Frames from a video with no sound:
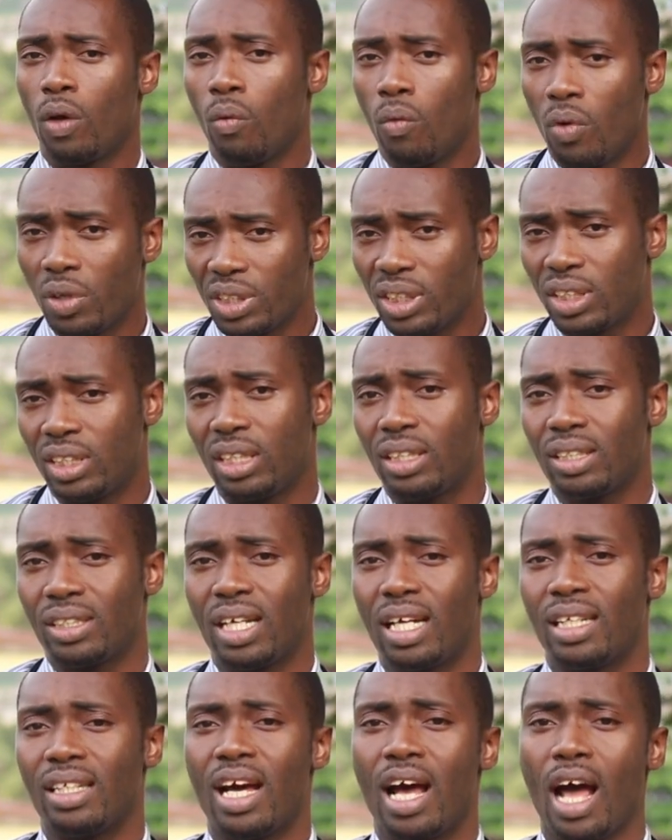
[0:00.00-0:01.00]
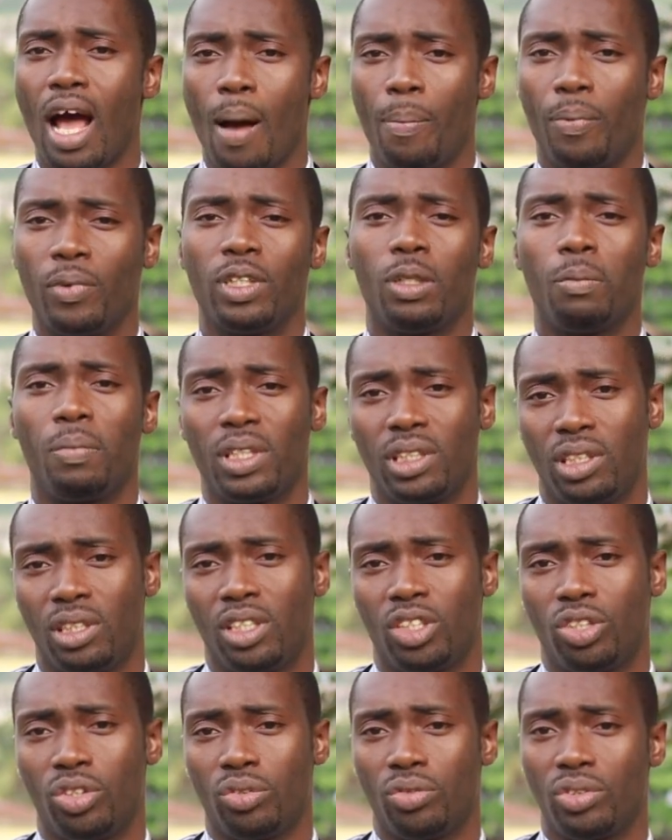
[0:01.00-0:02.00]
Once things like that happen, the person
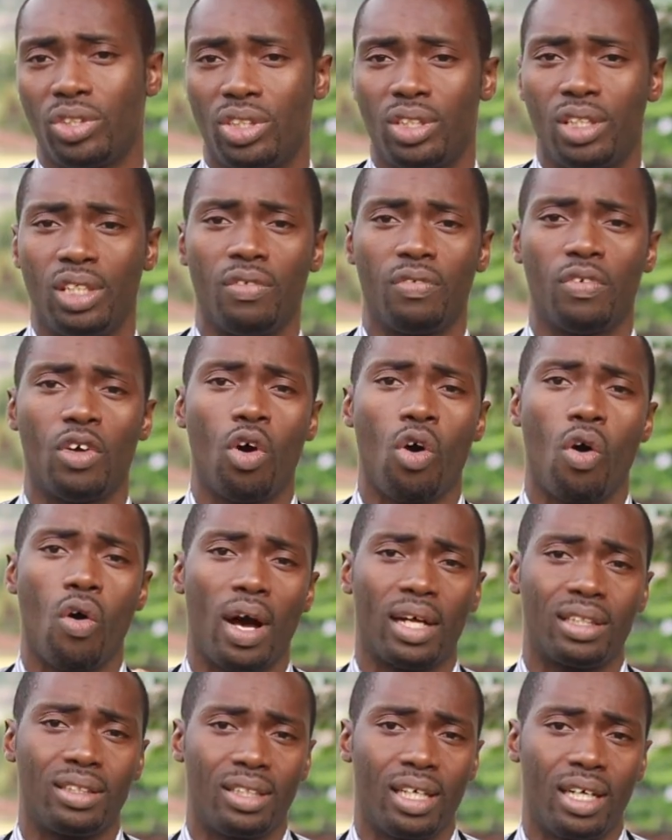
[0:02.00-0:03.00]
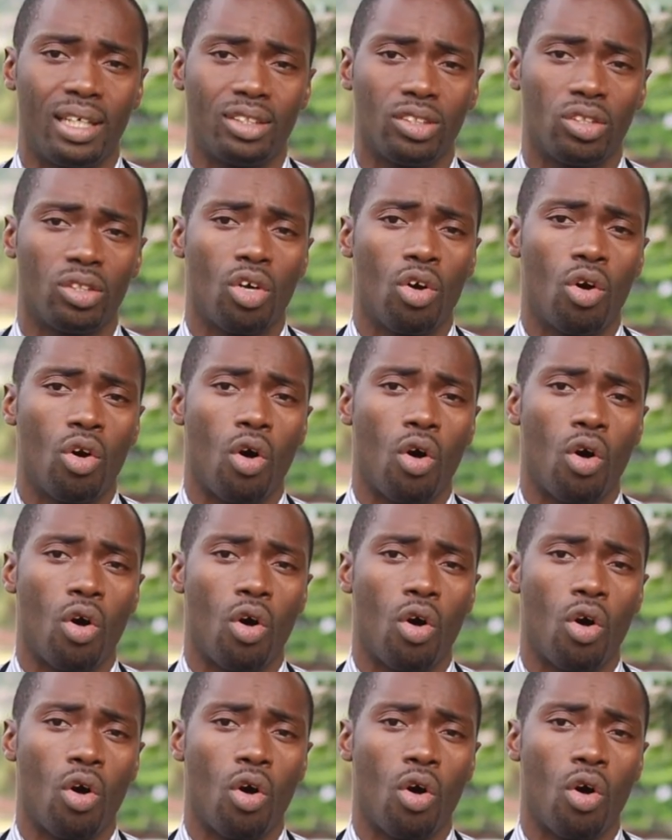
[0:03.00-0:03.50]
needs to receive or attend,